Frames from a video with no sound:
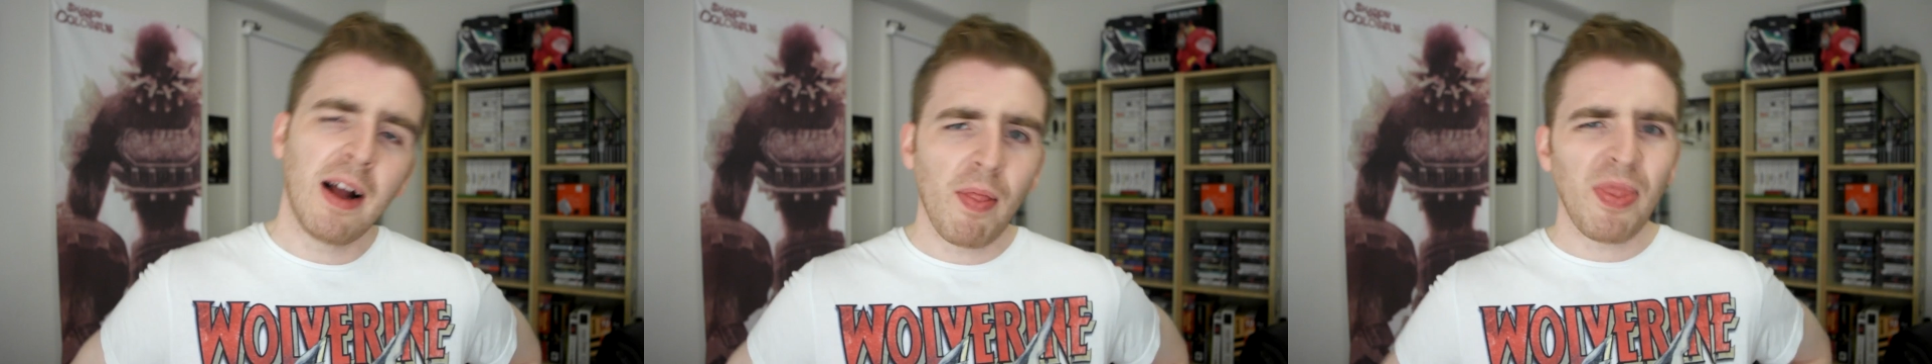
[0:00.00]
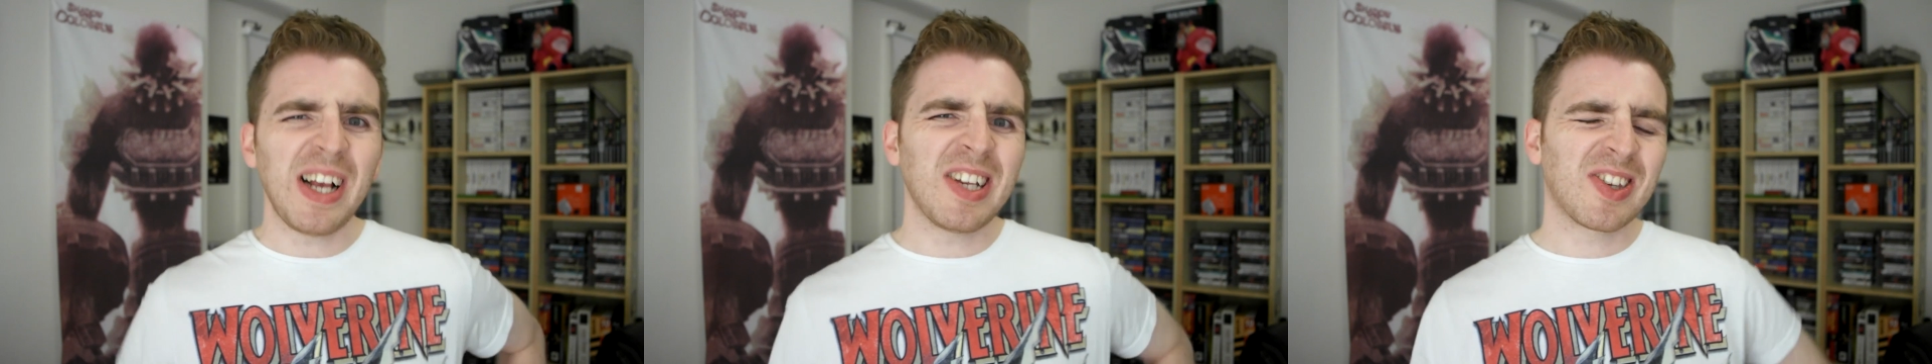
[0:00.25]

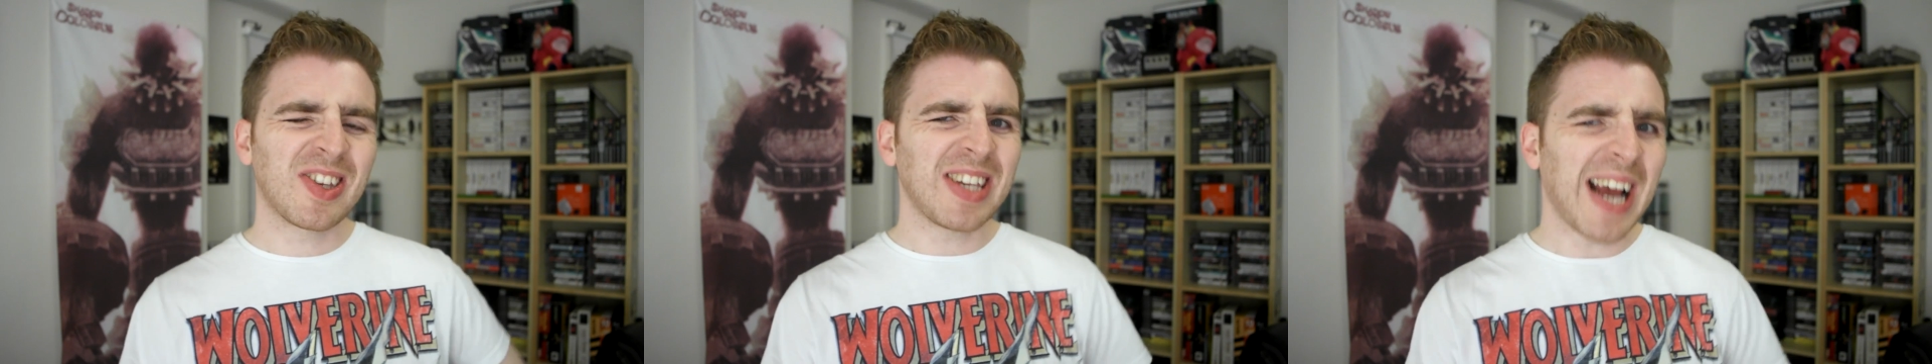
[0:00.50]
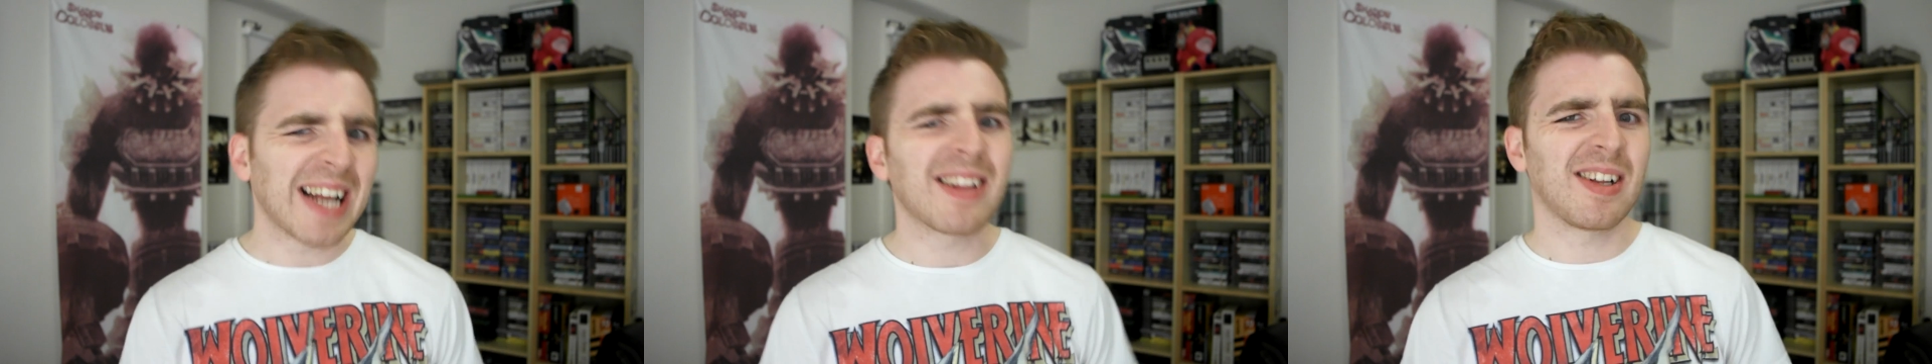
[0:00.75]
This
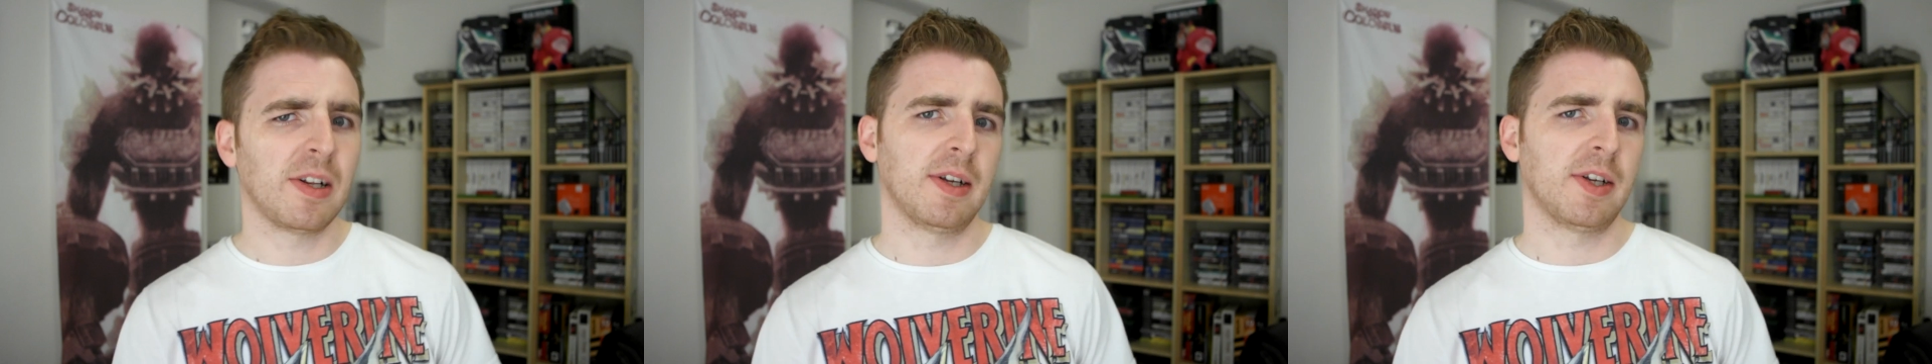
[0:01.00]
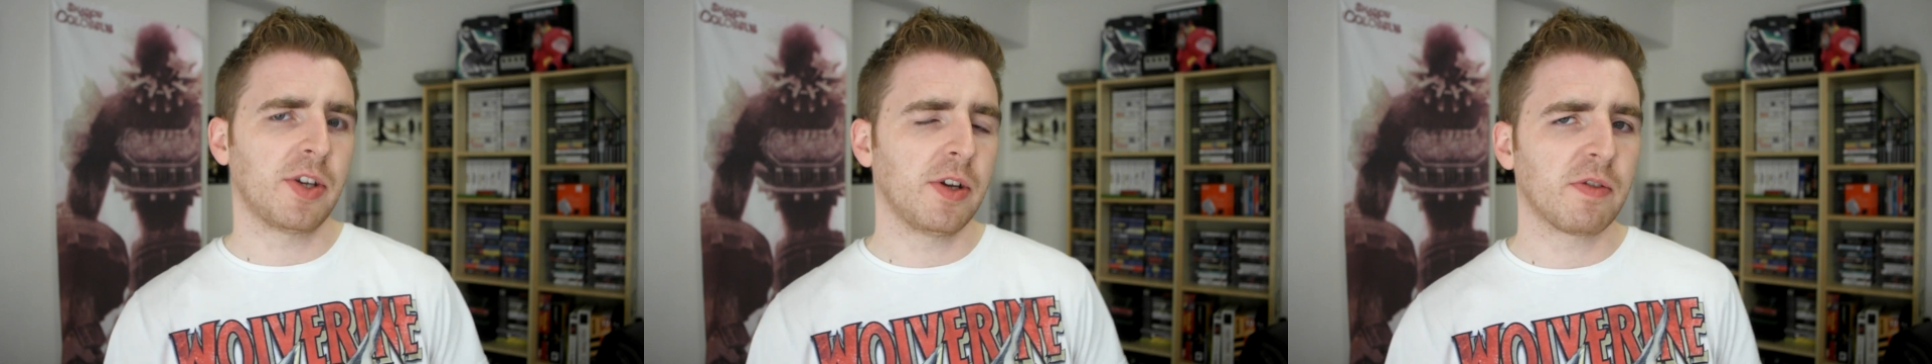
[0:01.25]
sad little
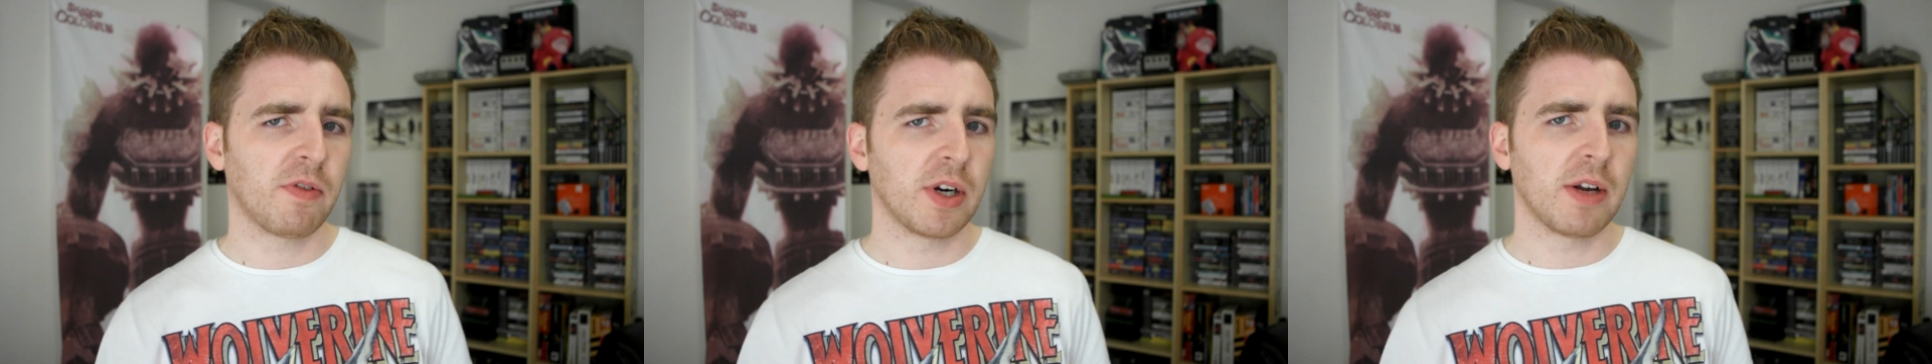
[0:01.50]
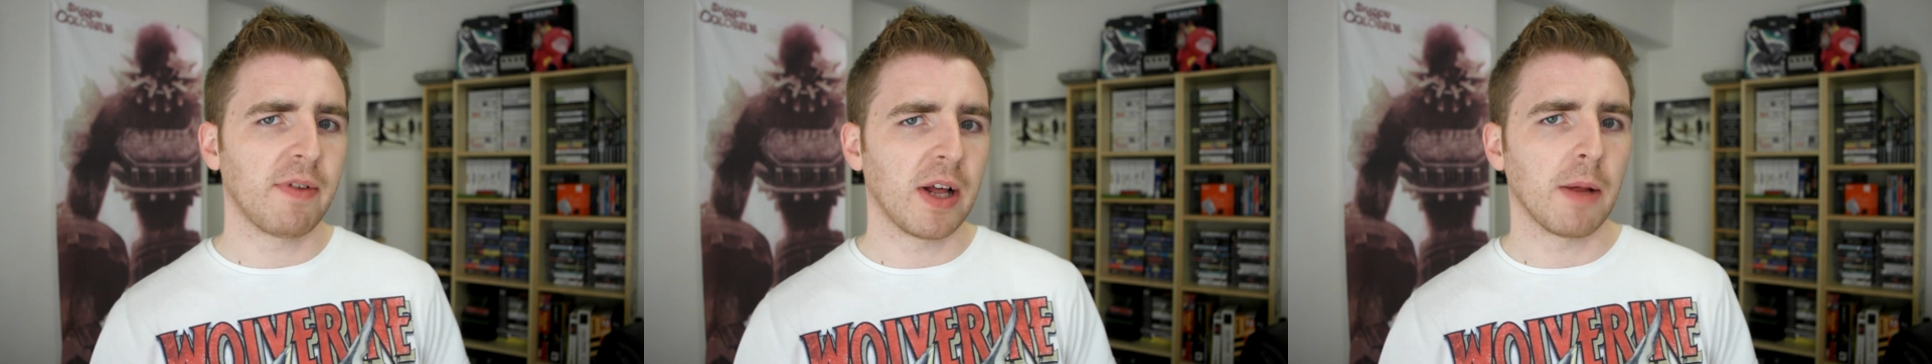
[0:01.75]
excuse for a
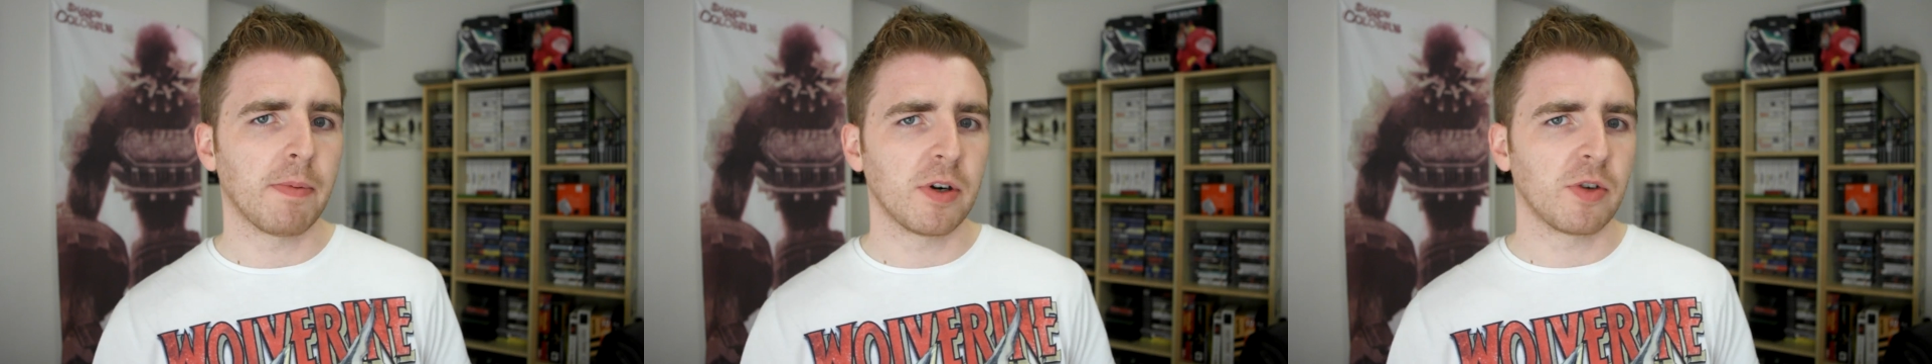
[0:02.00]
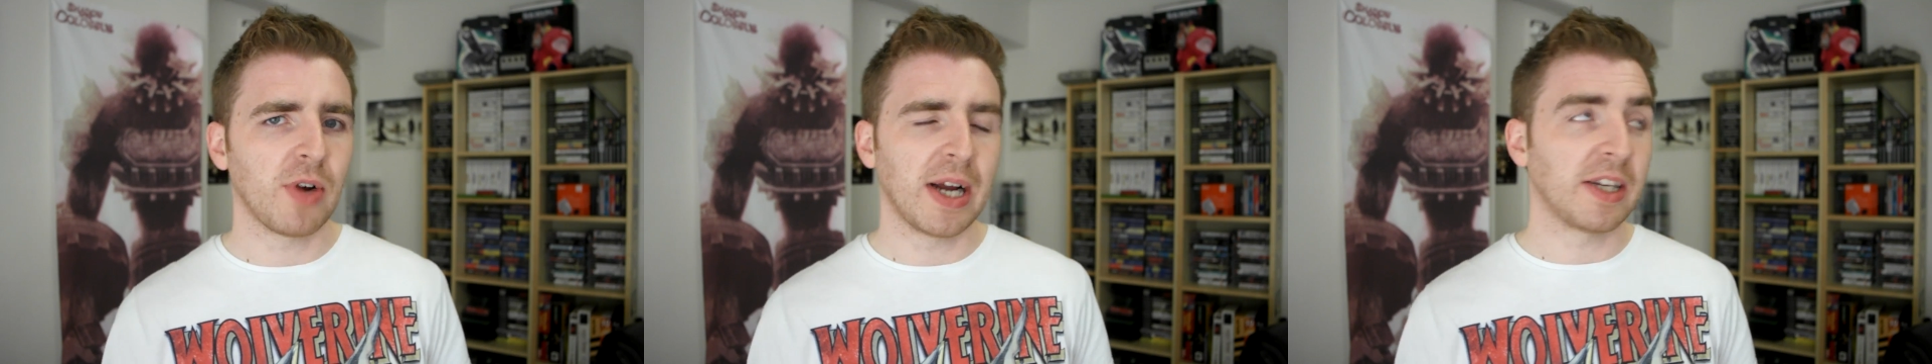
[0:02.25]
developer tried